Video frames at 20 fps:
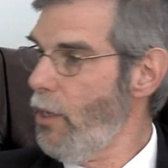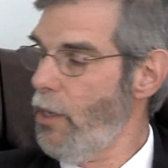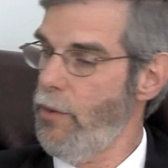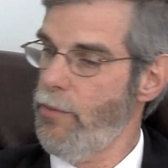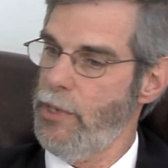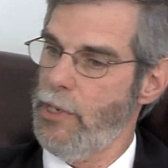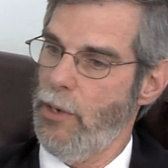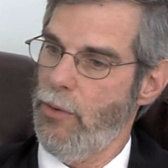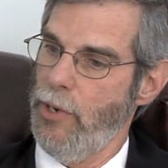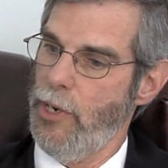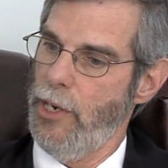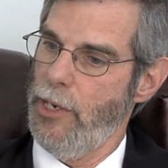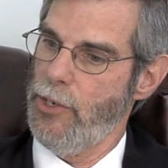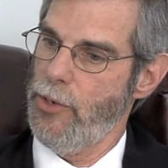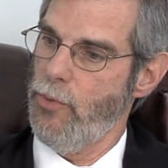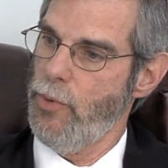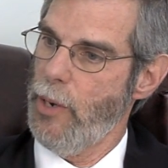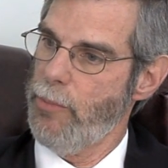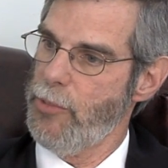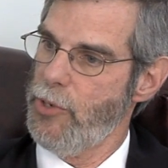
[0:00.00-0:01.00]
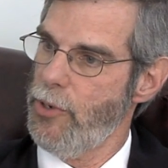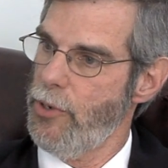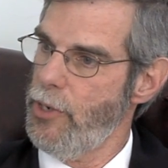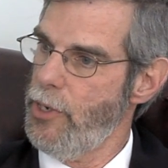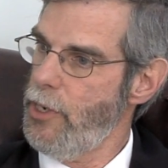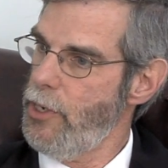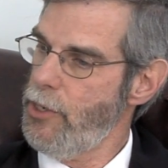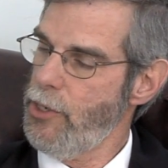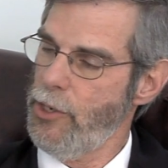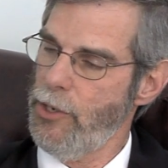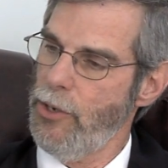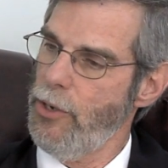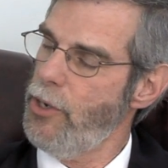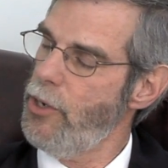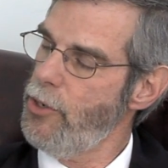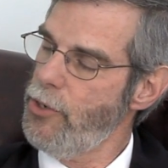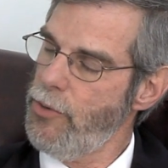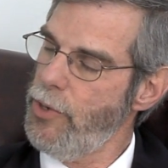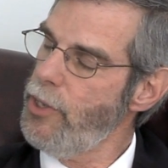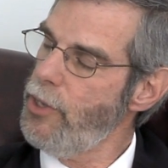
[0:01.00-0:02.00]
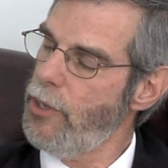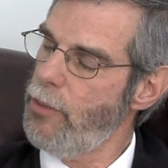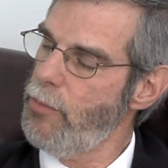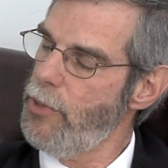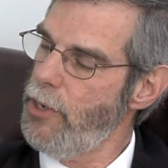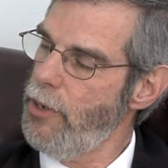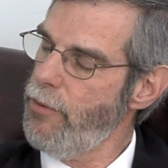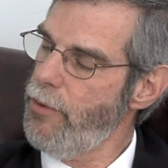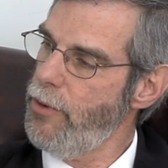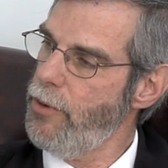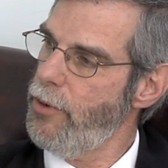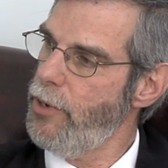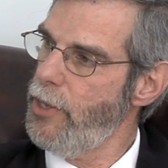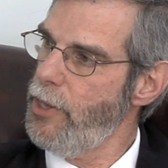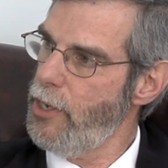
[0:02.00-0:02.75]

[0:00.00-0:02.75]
if someone has a ruptured disc, you're going to treat them differently